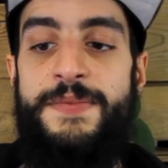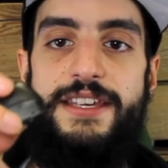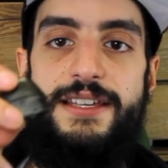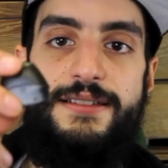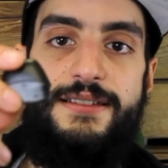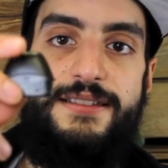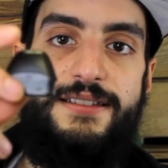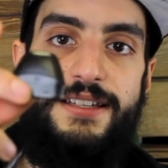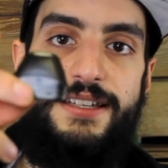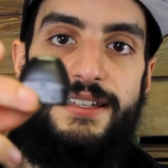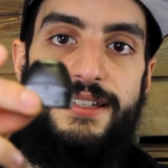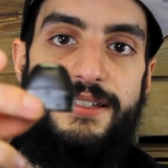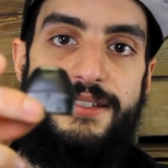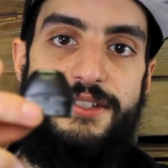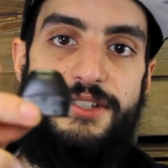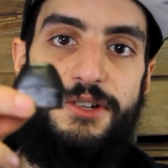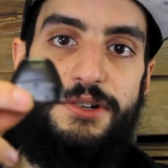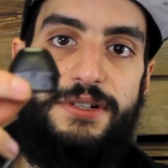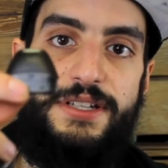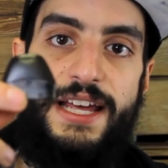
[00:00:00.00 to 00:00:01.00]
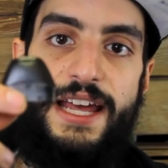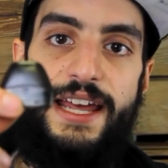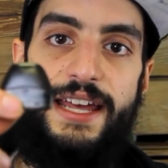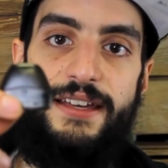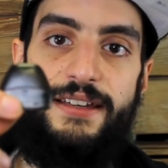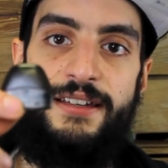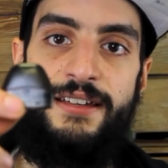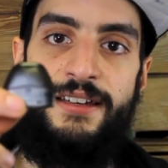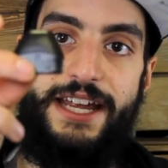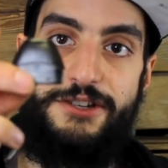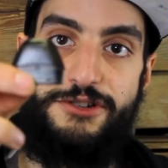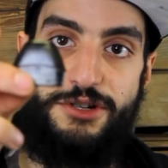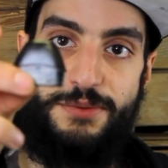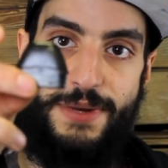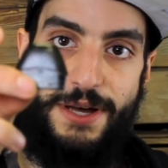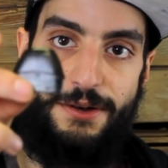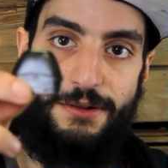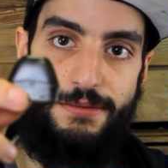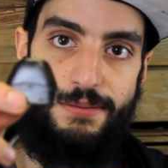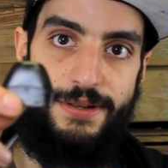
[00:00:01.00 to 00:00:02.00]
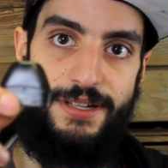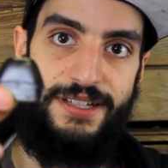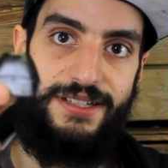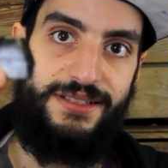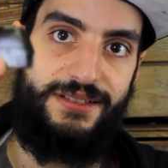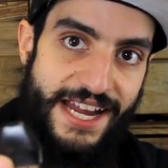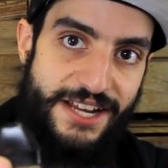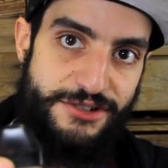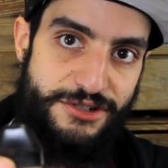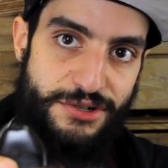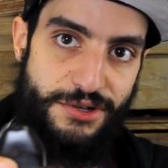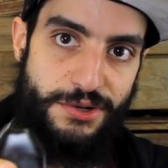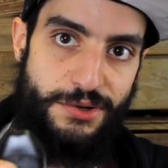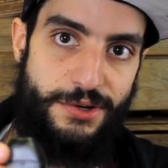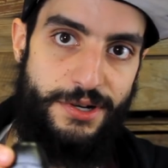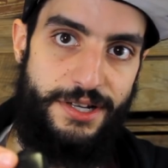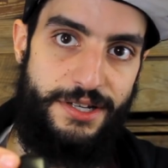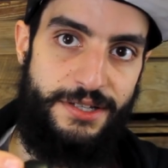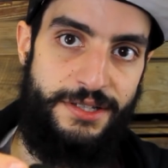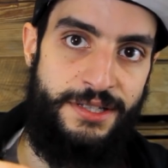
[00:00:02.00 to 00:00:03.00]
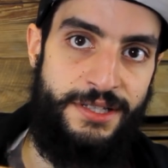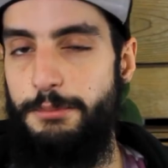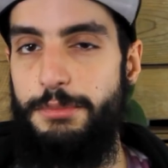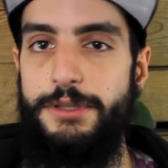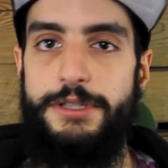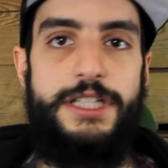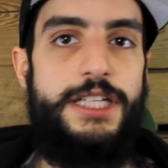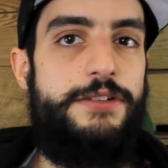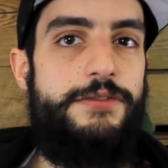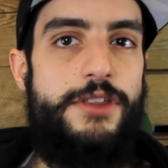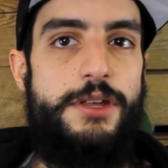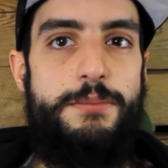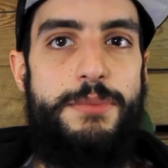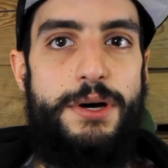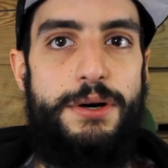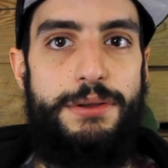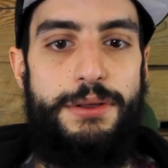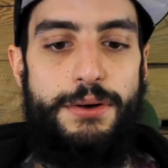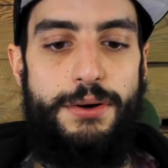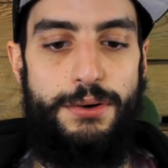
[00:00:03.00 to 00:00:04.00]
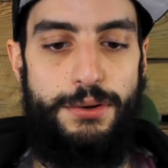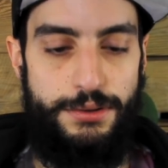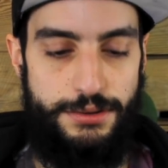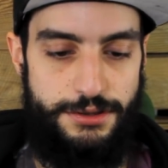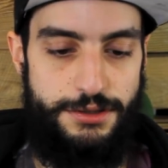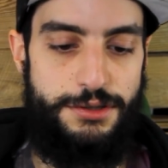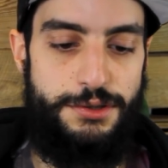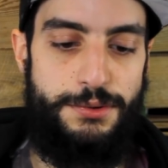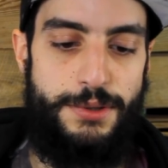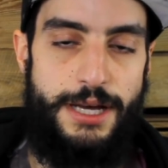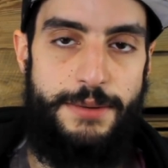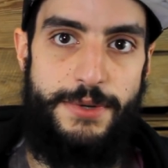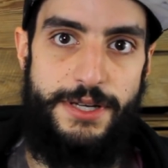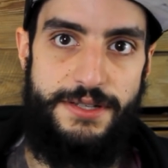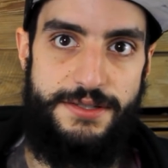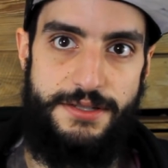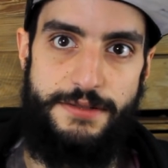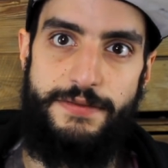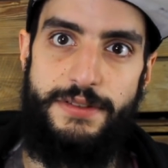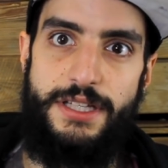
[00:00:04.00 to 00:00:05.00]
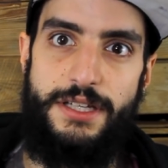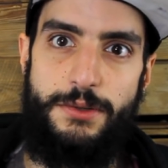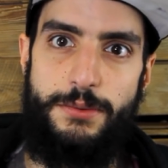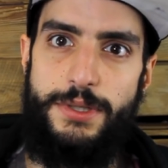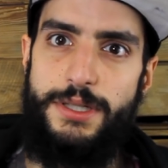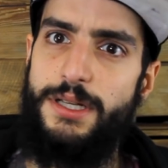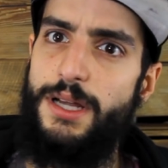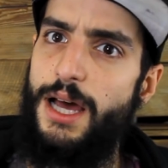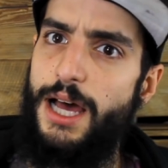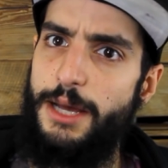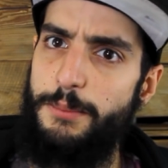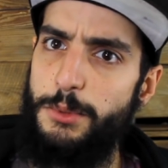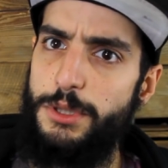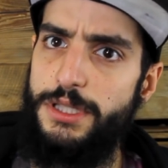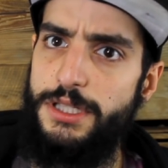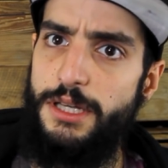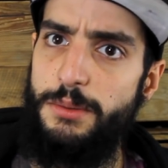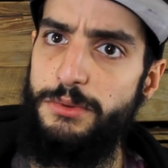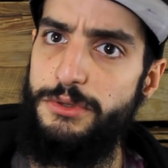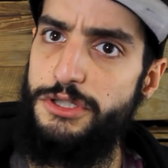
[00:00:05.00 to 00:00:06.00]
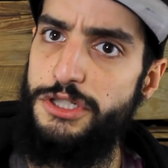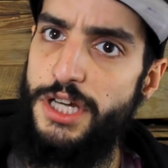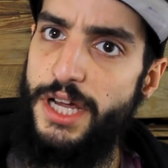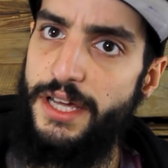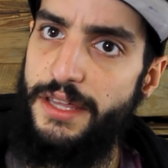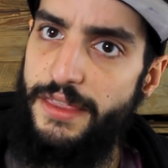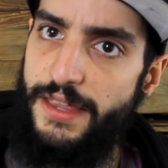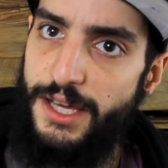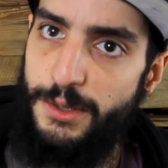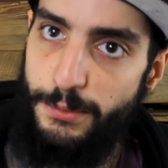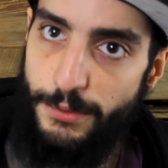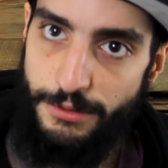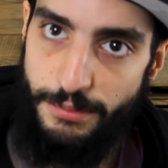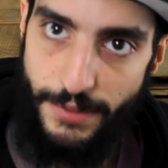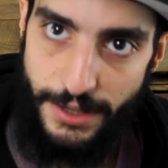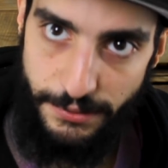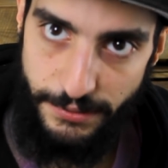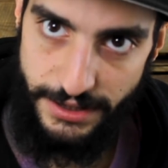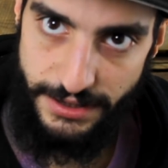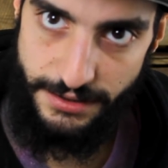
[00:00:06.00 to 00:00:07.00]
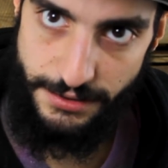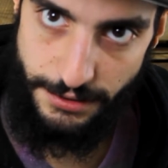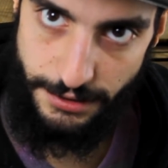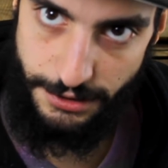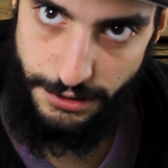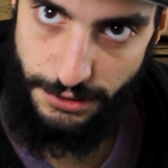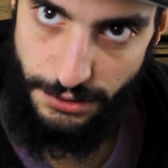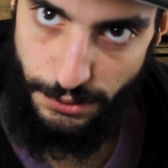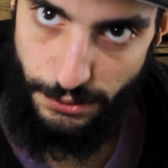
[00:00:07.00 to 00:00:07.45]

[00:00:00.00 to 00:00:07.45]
This is your tank and your mouthpiece and your coil. I believe they both hold 2 mLs of liquid. I'm gonna double check that with my research